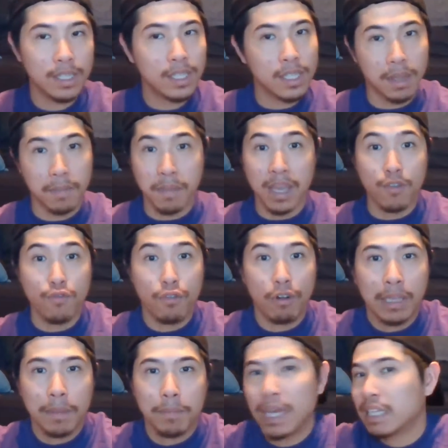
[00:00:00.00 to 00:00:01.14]
ones and make a
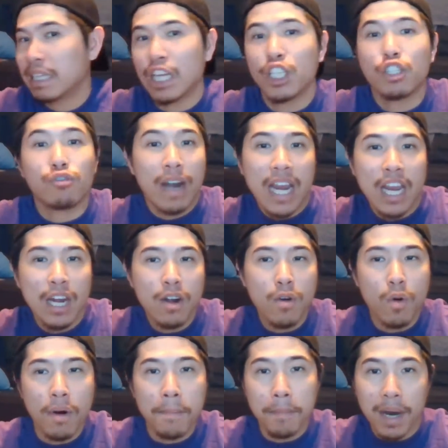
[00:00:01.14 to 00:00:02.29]
really big like train
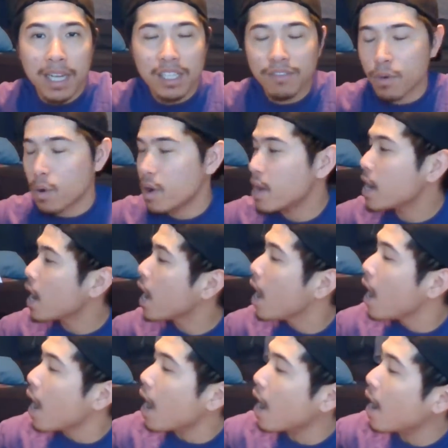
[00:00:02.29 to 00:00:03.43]
or bus for it.
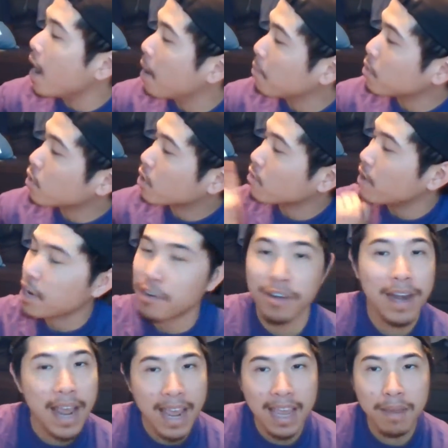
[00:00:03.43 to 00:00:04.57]
You can write
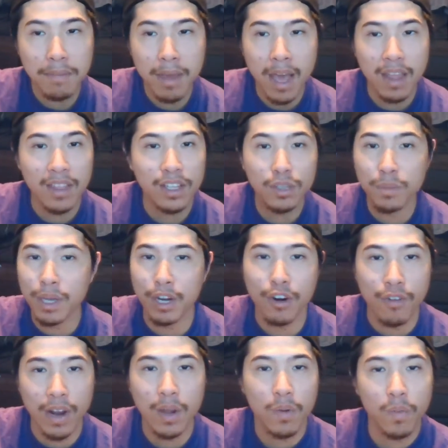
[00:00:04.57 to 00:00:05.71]
your name, and this will be a
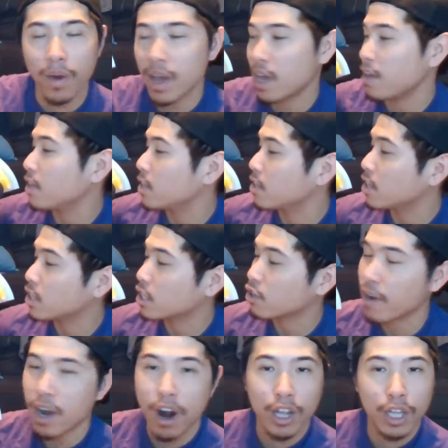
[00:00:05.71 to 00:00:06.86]
great way. This is a
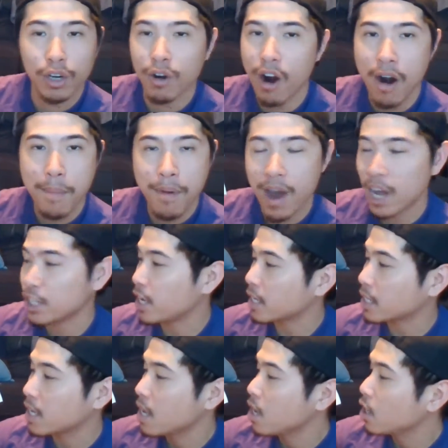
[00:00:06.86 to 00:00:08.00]
great a little art
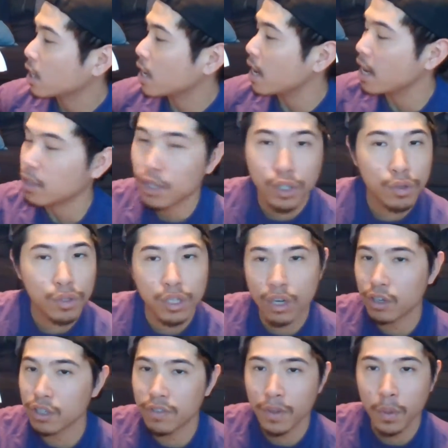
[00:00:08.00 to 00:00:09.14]
project. Cut out the two
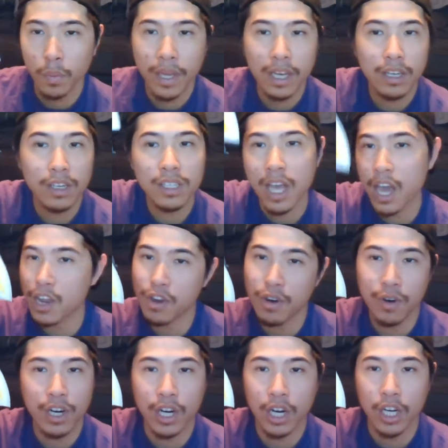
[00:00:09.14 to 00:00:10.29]
circles for the wheels, and
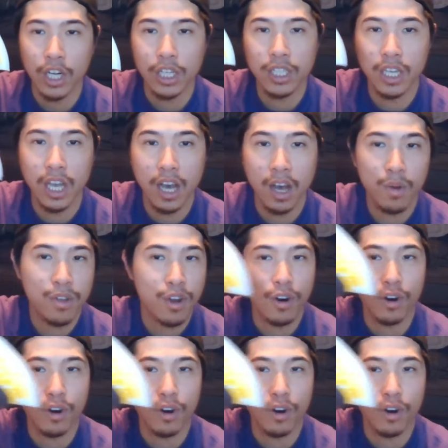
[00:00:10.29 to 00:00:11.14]
you're good to go,